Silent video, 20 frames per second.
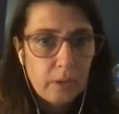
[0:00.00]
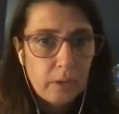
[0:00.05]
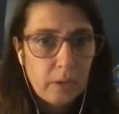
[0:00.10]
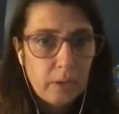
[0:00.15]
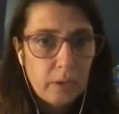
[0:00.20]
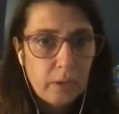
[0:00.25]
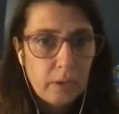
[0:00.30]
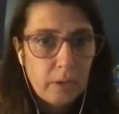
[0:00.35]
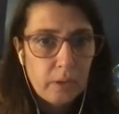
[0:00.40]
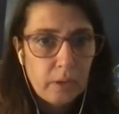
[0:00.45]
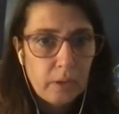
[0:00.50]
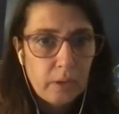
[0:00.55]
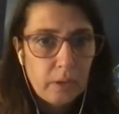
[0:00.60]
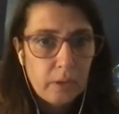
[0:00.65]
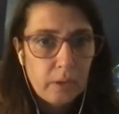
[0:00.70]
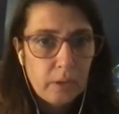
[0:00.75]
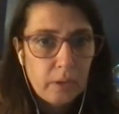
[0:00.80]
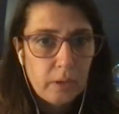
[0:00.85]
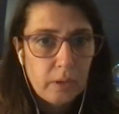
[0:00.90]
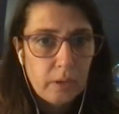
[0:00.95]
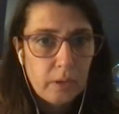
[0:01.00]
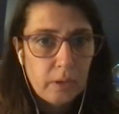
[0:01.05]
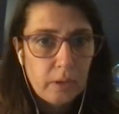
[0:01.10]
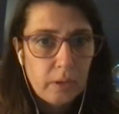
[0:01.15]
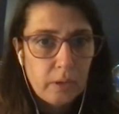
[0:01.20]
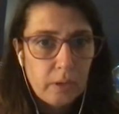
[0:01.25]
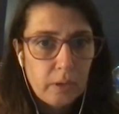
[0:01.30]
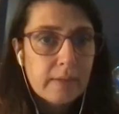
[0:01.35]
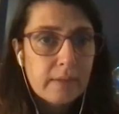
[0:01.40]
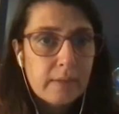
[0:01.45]
And these are the
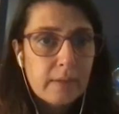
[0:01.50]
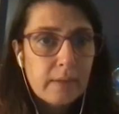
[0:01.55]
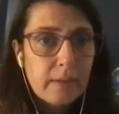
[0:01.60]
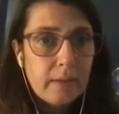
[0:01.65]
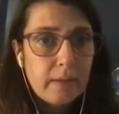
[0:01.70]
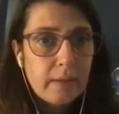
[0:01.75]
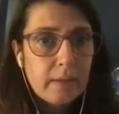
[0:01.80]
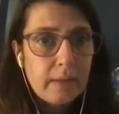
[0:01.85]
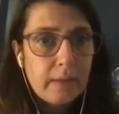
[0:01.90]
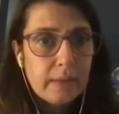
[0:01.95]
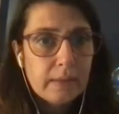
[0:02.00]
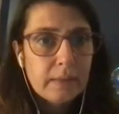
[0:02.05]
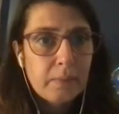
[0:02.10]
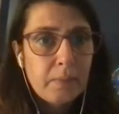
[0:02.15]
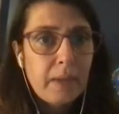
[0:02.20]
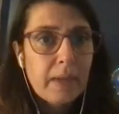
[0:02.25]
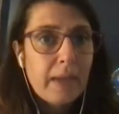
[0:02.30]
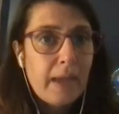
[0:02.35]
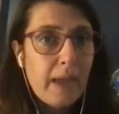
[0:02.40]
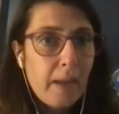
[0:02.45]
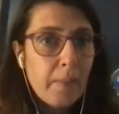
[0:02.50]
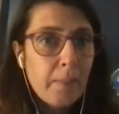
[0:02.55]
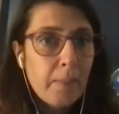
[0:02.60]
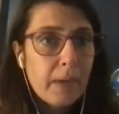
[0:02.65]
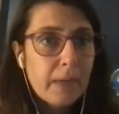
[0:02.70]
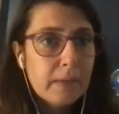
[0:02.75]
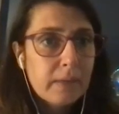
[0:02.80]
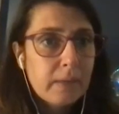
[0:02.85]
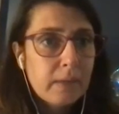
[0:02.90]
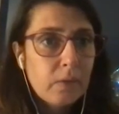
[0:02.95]
guidelines that may help
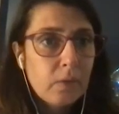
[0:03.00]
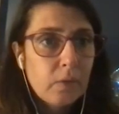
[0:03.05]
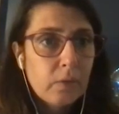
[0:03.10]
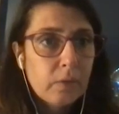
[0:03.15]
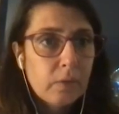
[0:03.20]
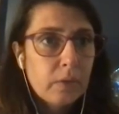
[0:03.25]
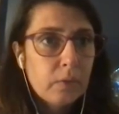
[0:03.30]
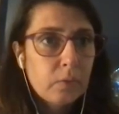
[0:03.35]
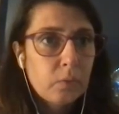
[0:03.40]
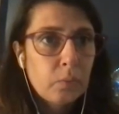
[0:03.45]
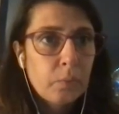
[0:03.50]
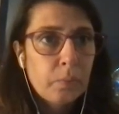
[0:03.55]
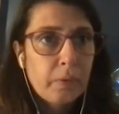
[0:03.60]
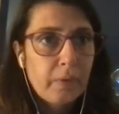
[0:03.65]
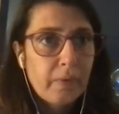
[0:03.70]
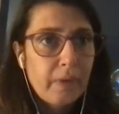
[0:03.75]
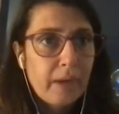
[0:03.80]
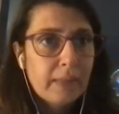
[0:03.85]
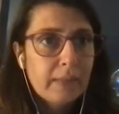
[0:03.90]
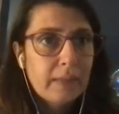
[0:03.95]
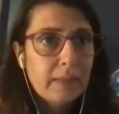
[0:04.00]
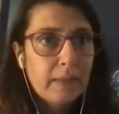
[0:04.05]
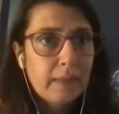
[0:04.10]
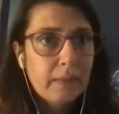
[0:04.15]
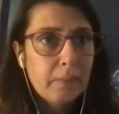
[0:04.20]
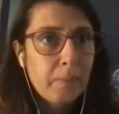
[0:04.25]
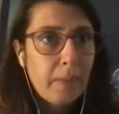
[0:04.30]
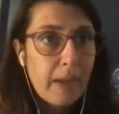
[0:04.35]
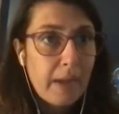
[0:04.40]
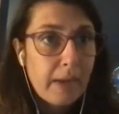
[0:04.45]
us in order to prevent
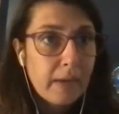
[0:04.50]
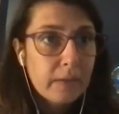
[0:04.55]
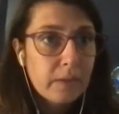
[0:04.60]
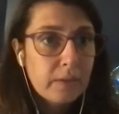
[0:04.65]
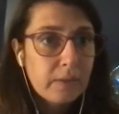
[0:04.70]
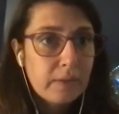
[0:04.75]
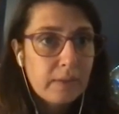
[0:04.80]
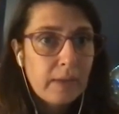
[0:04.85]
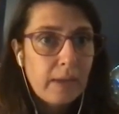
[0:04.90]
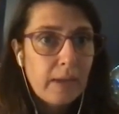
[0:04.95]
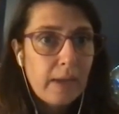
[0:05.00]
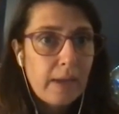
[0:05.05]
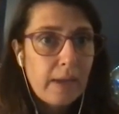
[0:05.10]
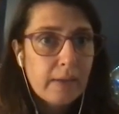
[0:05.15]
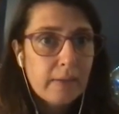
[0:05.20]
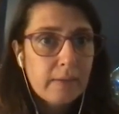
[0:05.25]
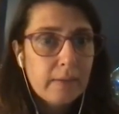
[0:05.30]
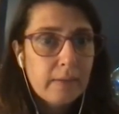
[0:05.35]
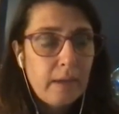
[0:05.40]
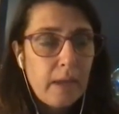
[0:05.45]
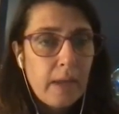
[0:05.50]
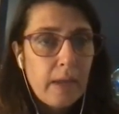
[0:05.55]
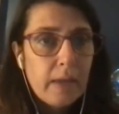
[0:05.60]
and manage CLS.